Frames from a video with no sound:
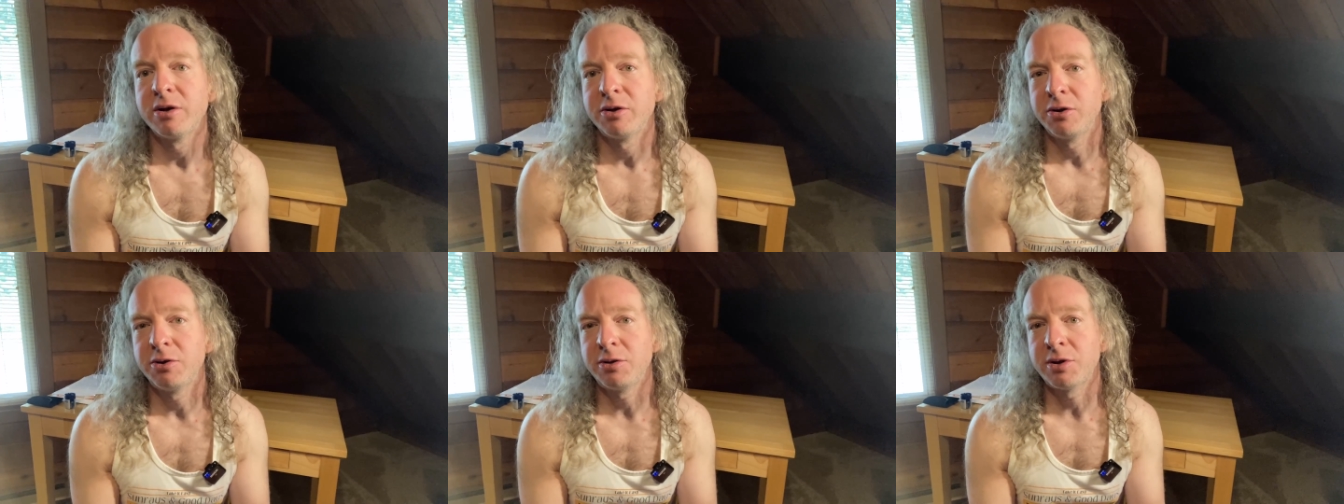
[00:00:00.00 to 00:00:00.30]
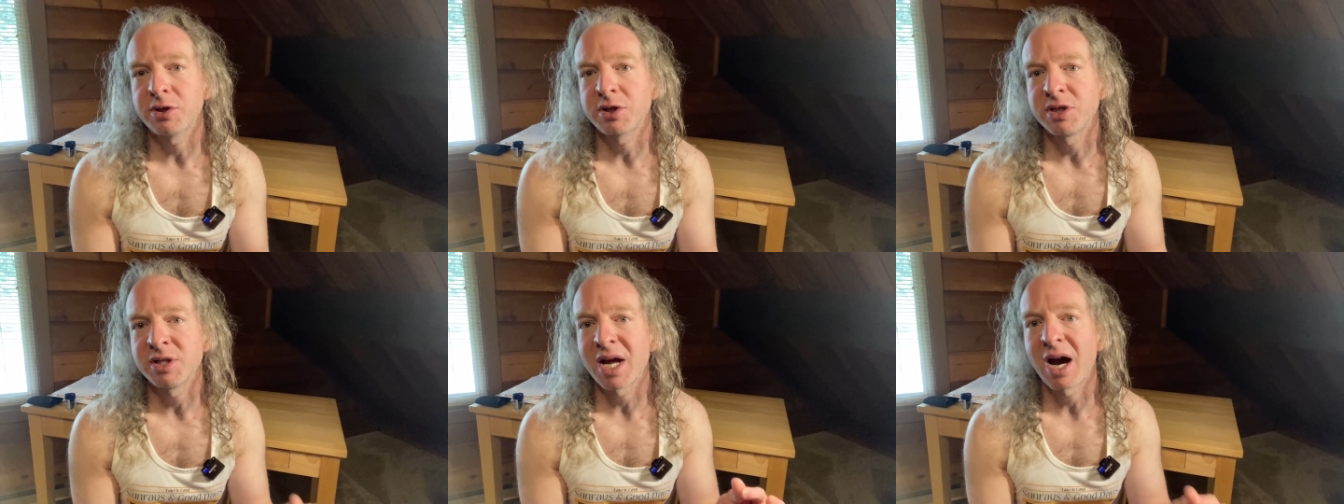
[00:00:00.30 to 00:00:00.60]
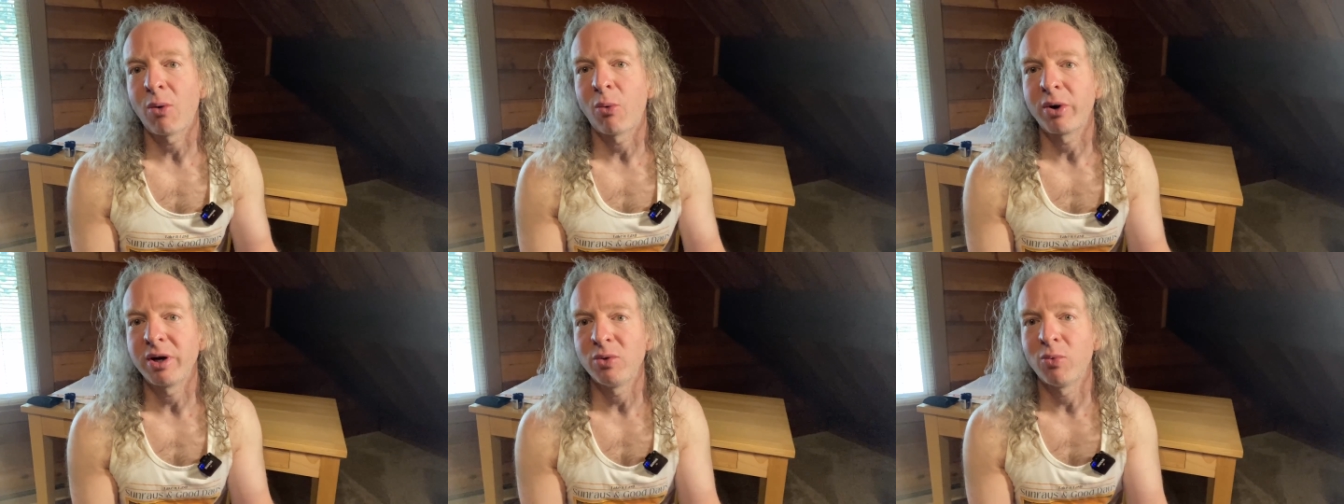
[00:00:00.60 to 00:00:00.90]
you're just
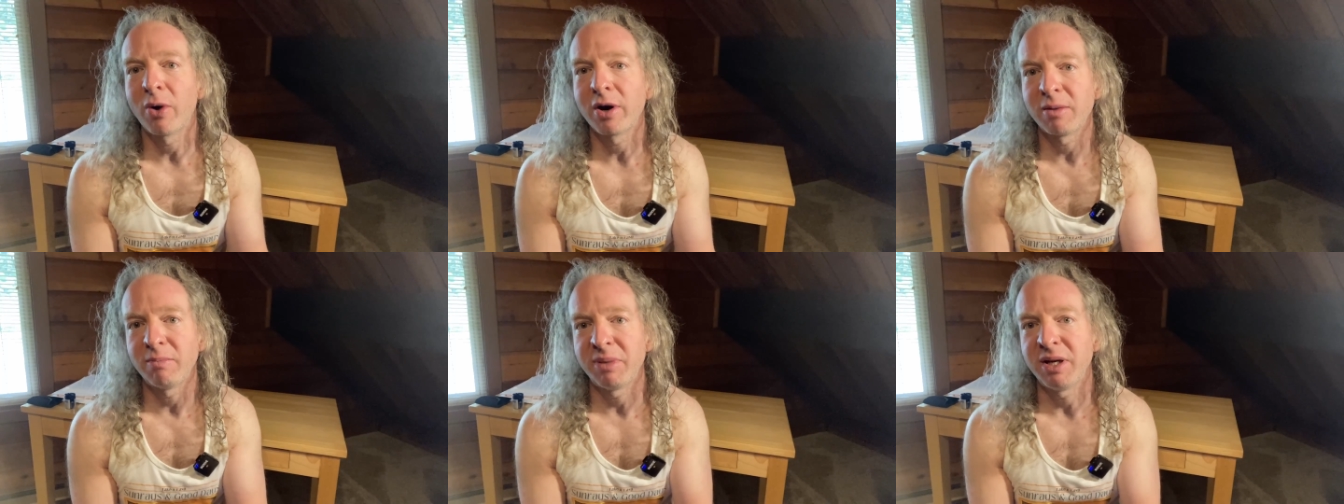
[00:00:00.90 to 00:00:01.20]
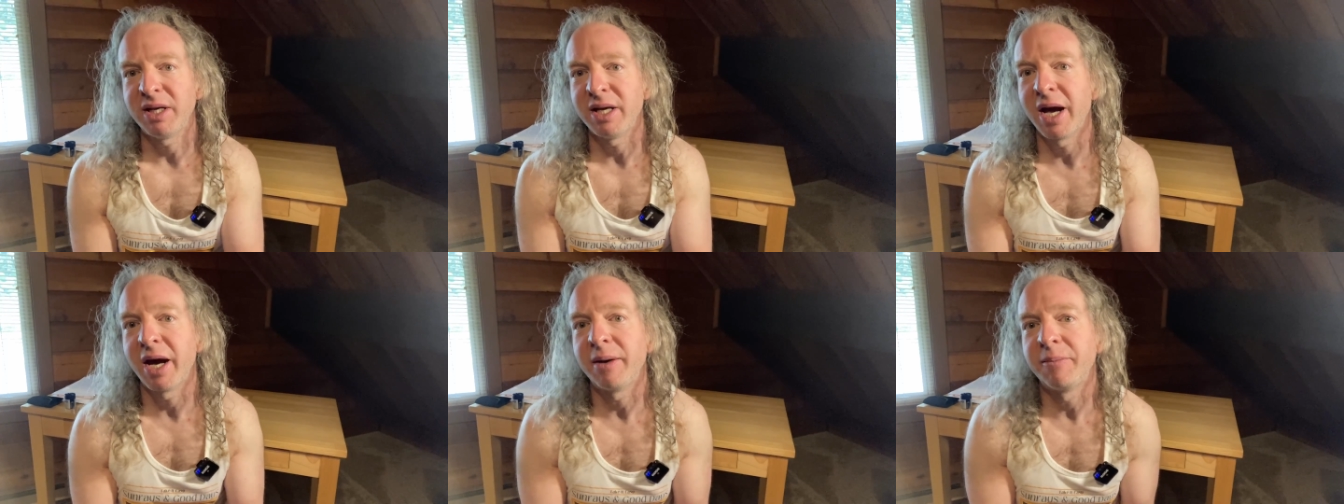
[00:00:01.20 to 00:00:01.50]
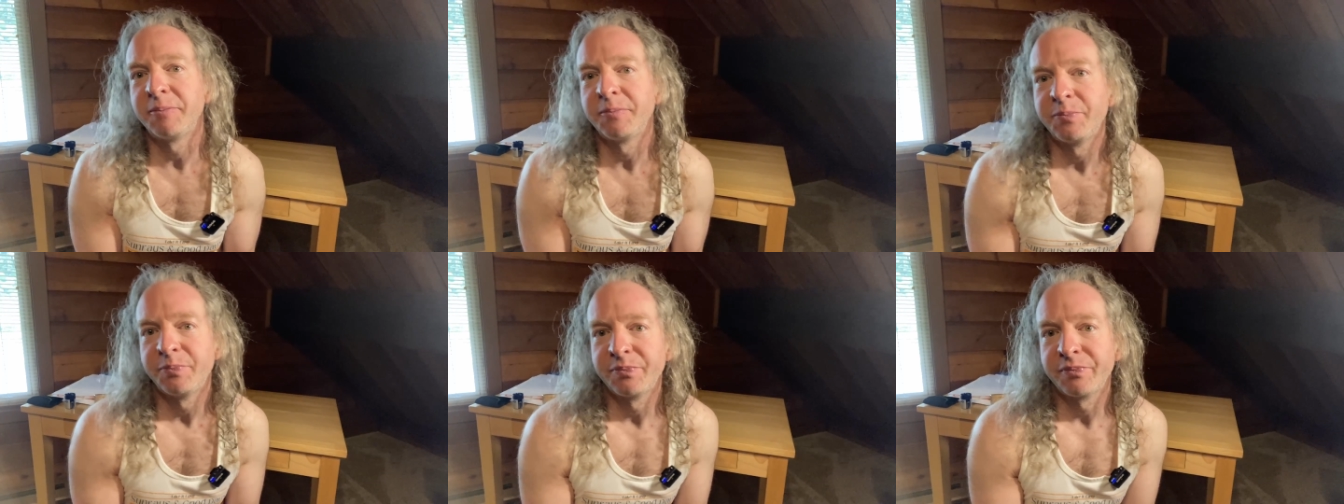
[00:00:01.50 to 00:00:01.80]
not where you want to be yet.
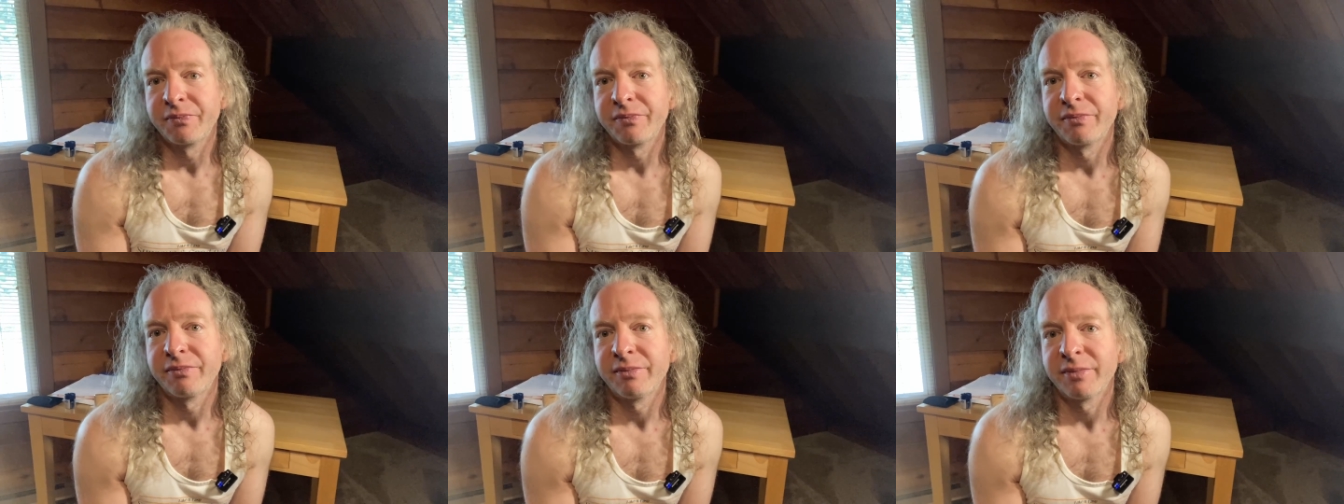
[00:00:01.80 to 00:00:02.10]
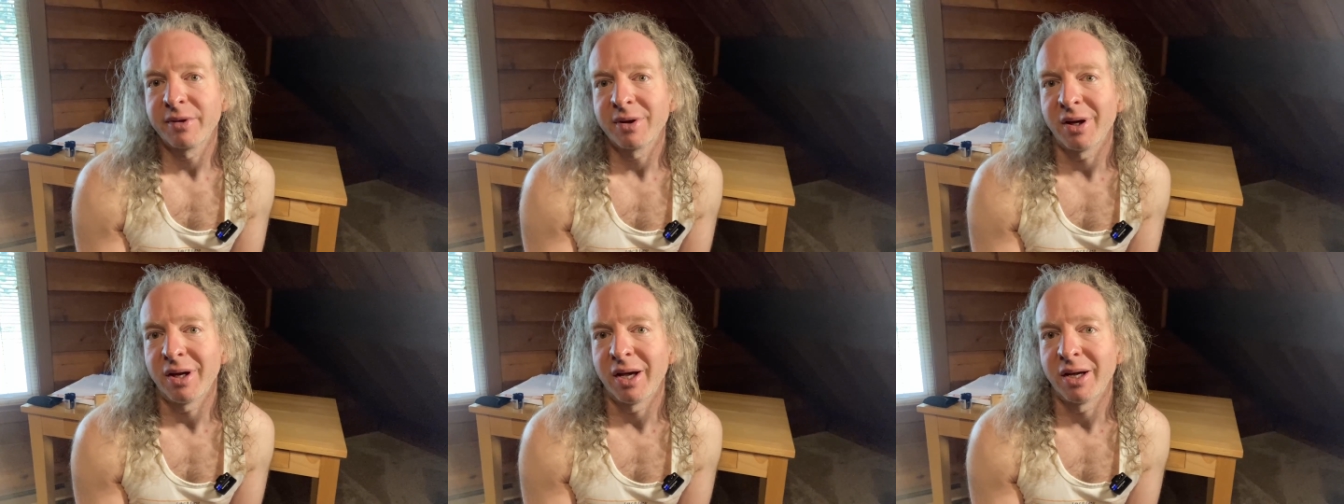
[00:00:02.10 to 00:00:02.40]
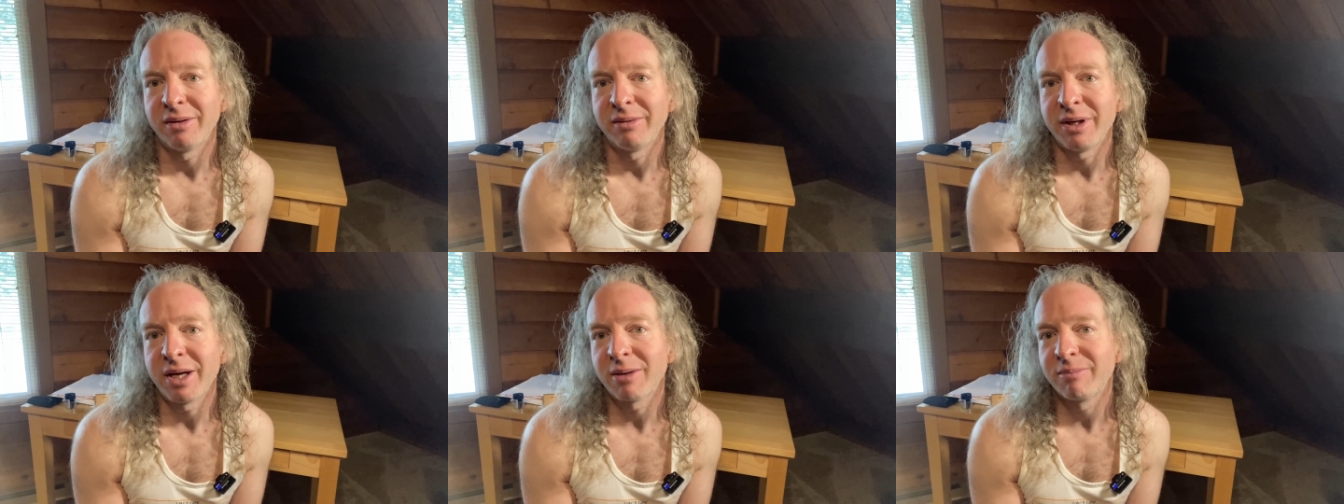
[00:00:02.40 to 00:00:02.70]

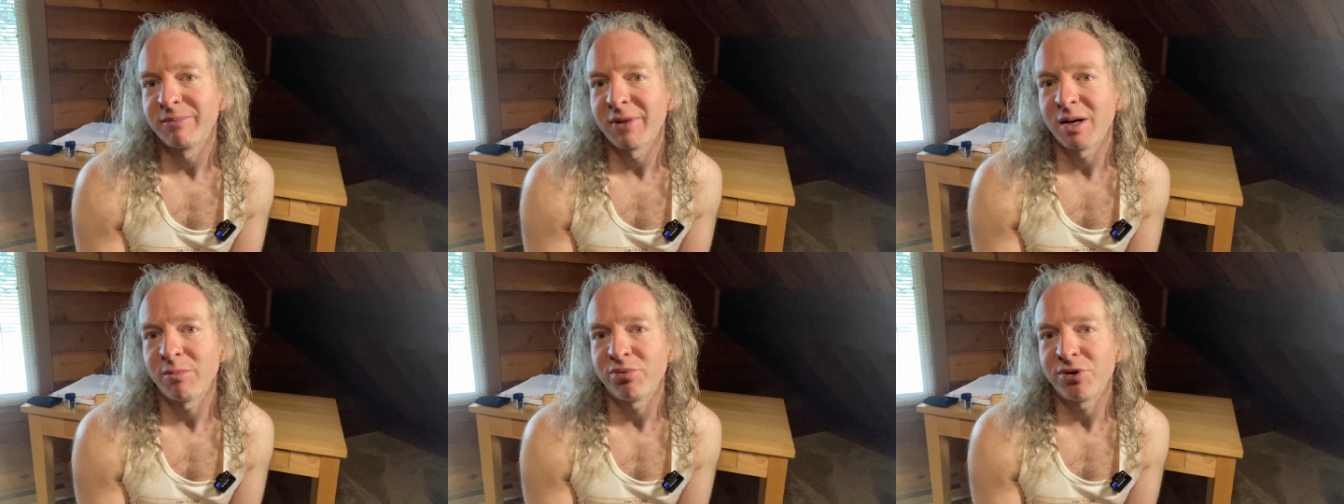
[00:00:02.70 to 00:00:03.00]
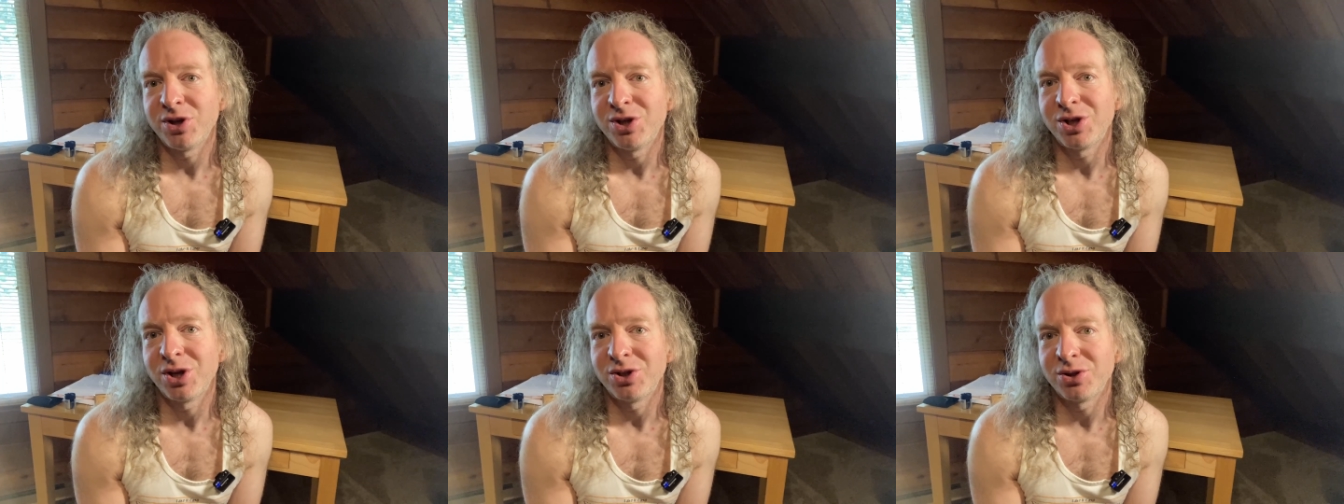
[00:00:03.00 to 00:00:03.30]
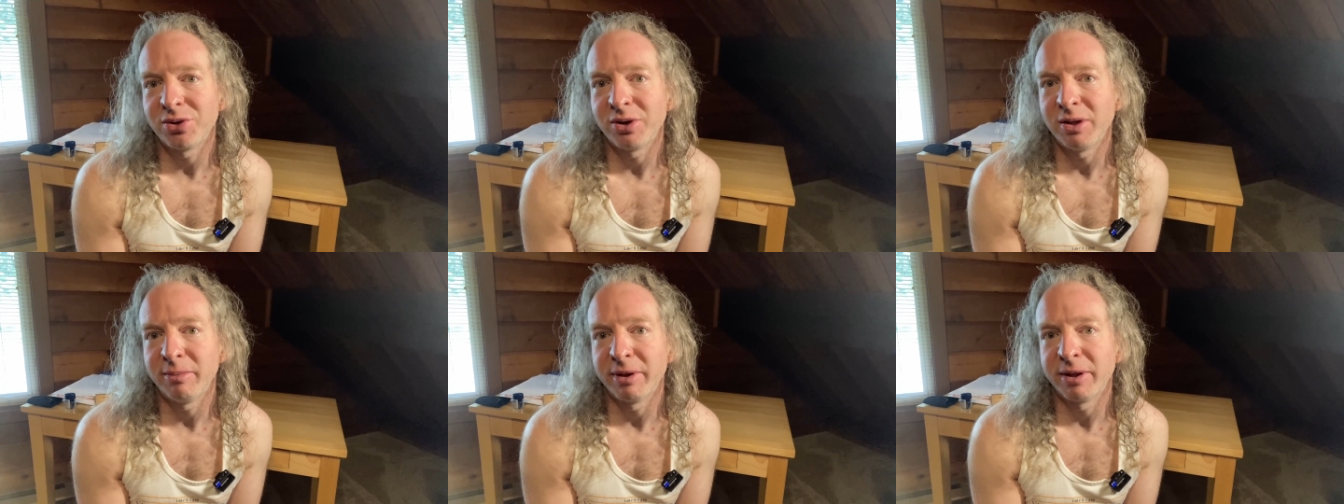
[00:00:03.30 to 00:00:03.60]
And yeah, I appreciate
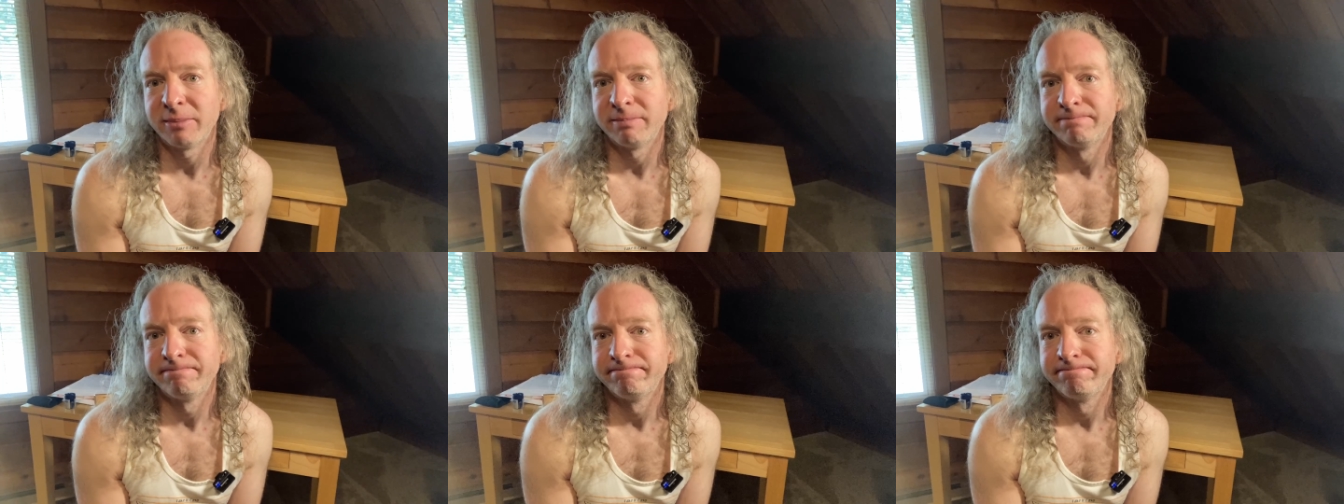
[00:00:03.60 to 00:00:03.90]
your email.